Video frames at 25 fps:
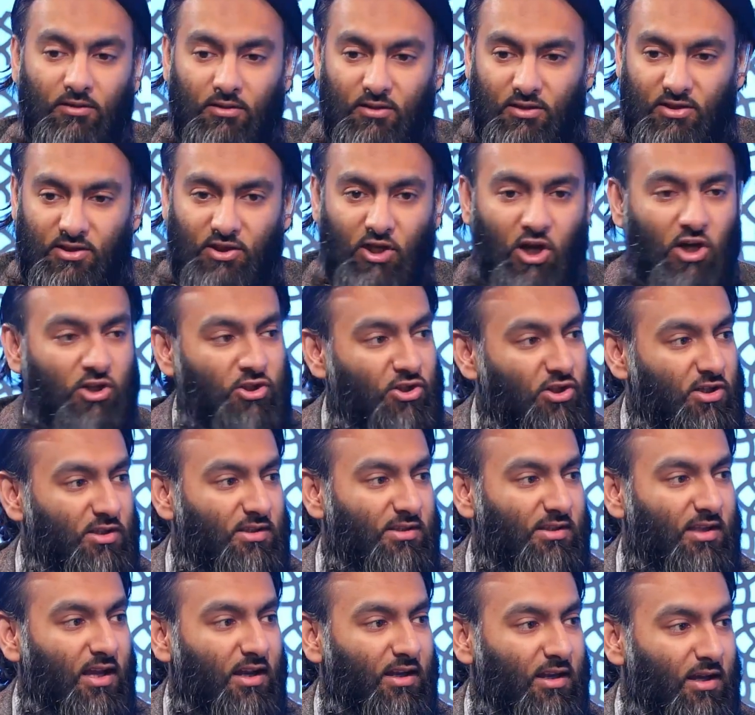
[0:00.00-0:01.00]

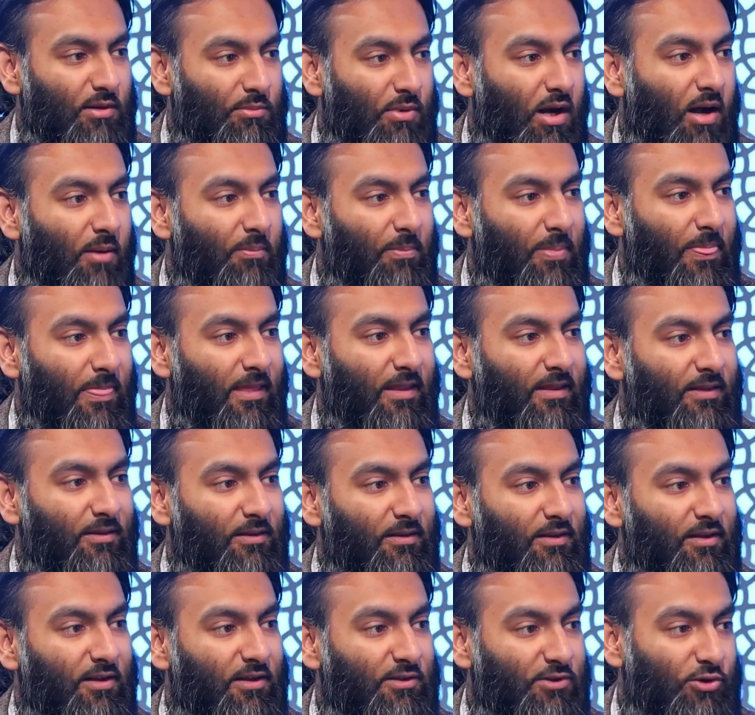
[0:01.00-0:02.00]
searches that come up
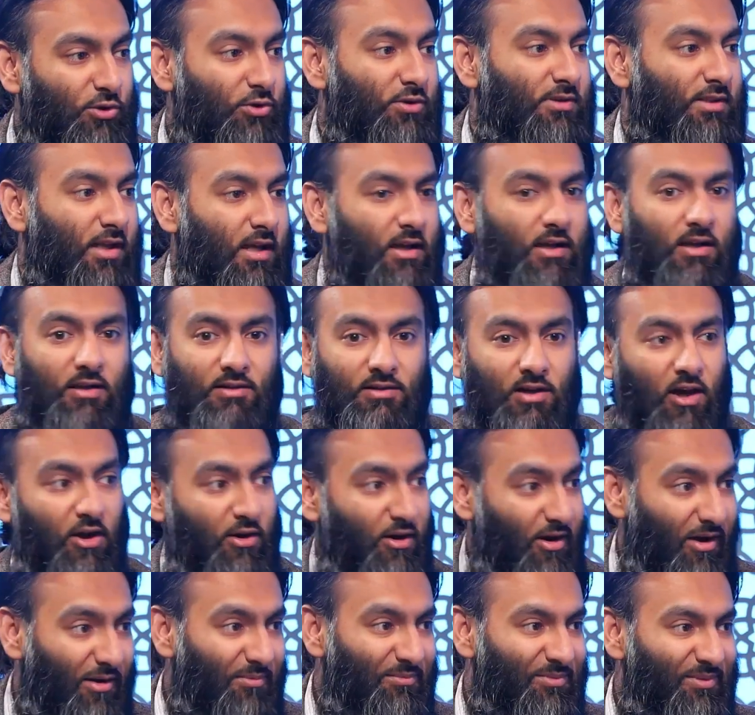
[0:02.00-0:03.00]
do say it's
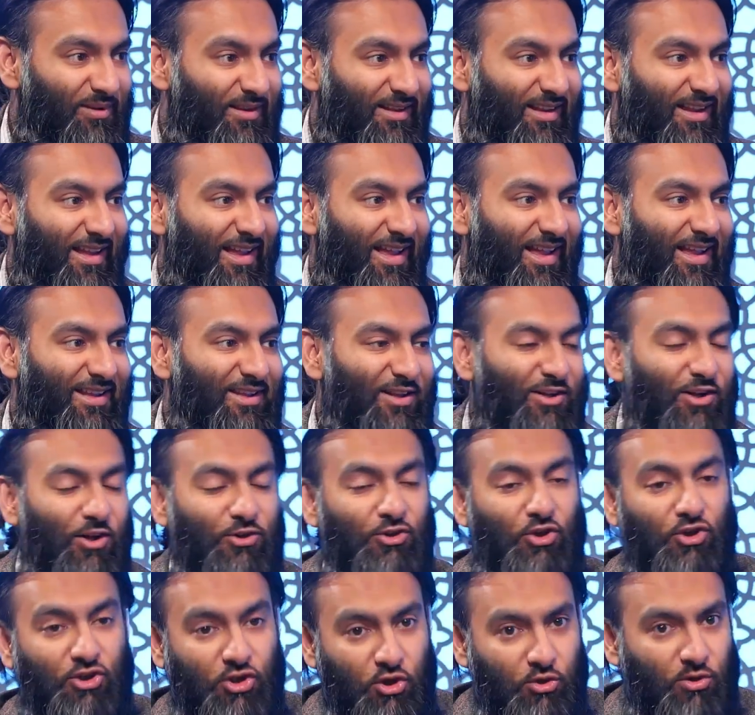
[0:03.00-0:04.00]
haram.
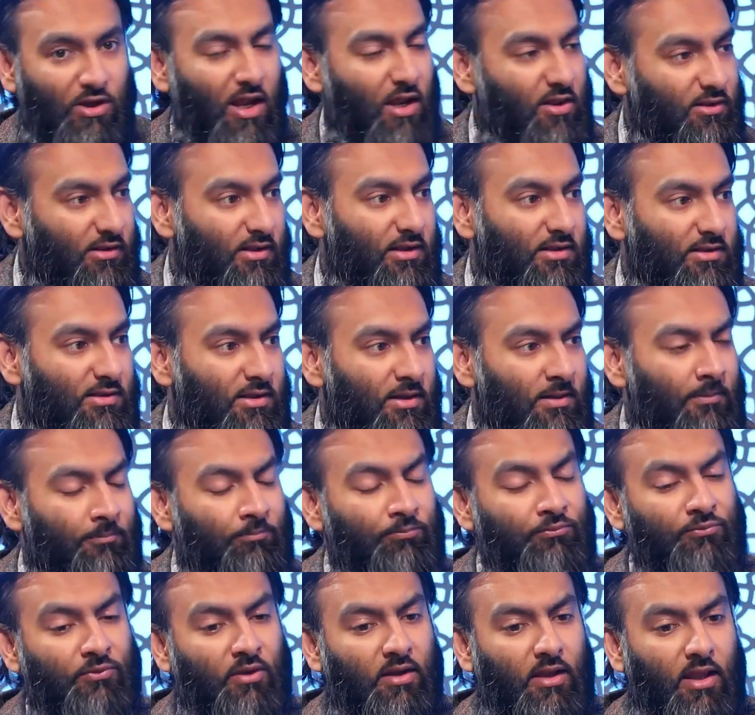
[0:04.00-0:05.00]
You do get this.
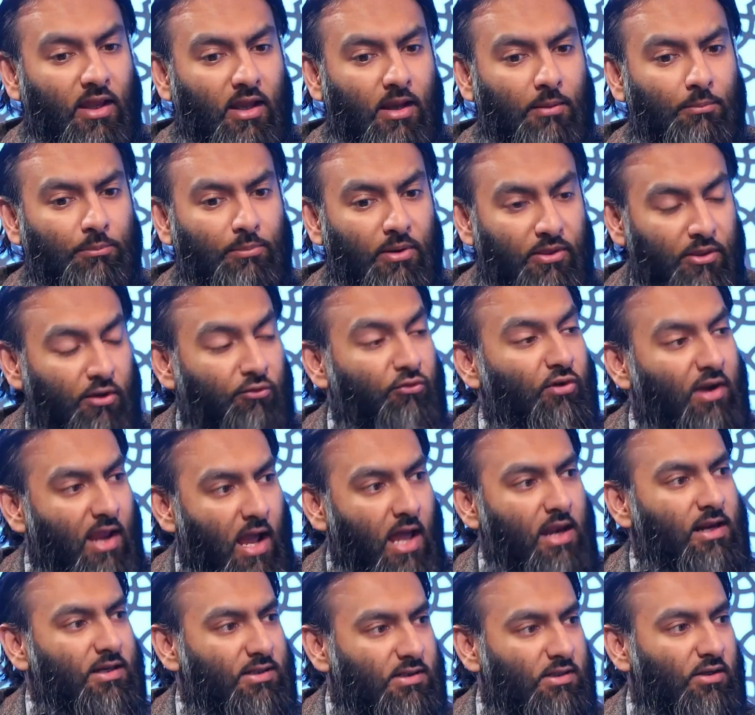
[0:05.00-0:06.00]
But the
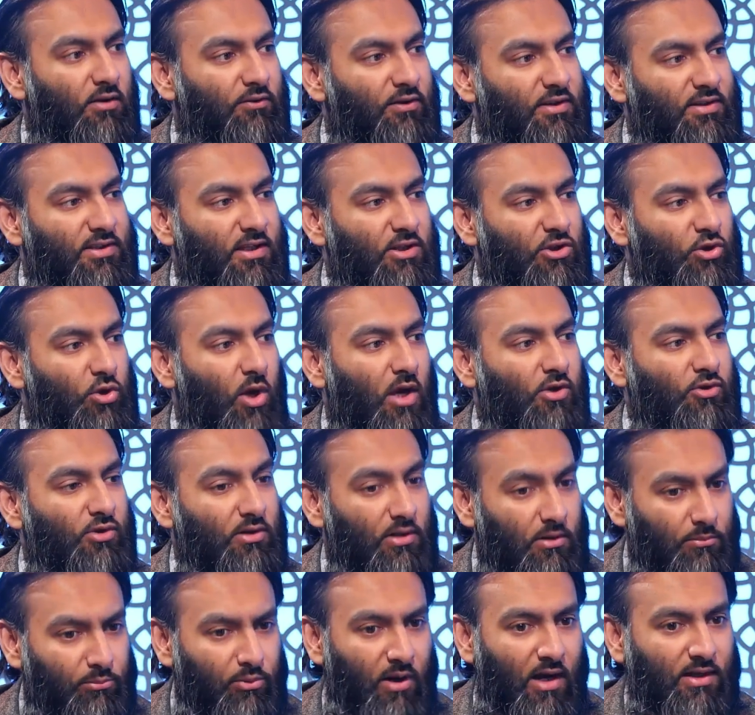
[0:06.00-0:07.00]
reality of the
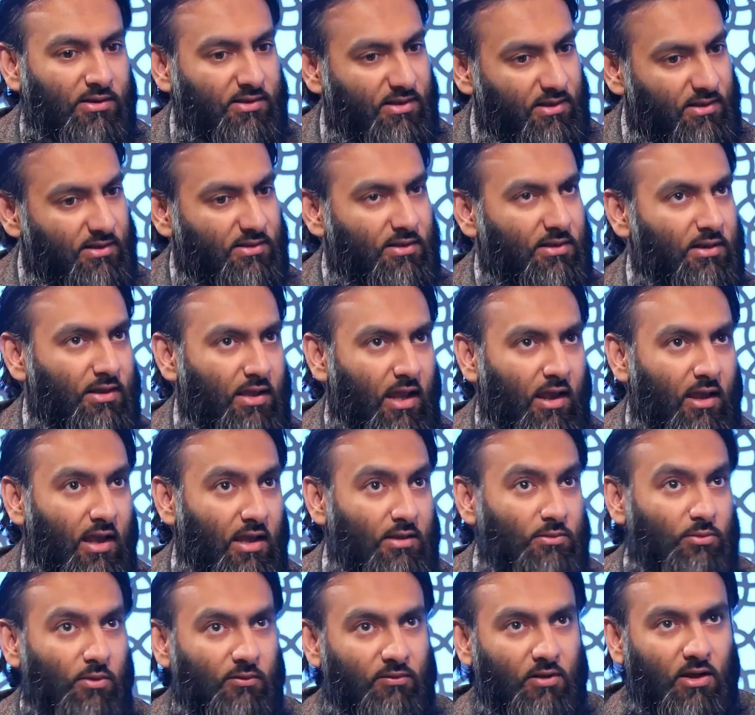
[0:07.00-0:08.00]
situation, and practically,
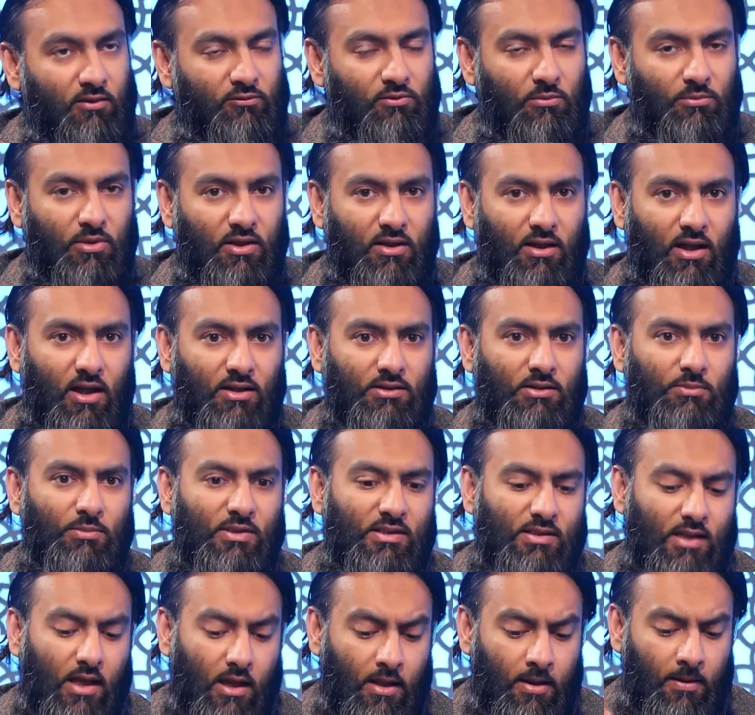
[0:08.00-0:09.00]
as we've heard from Brother Adam,
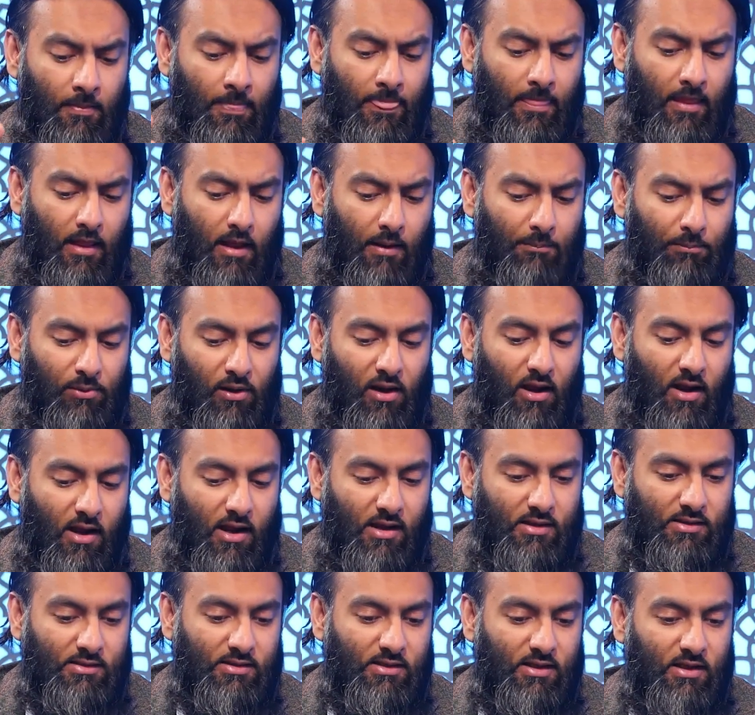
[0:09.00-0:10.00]
is that
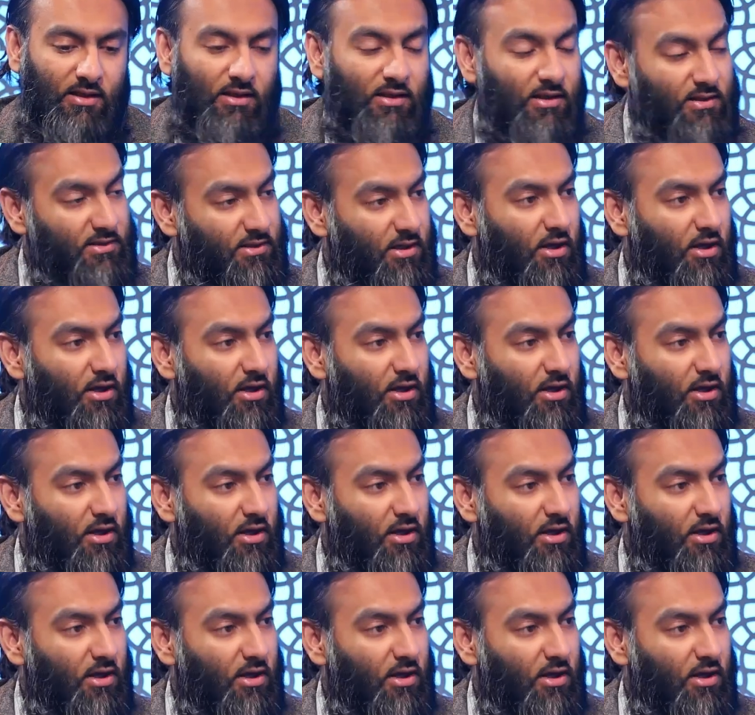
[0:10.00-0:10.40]
applied in this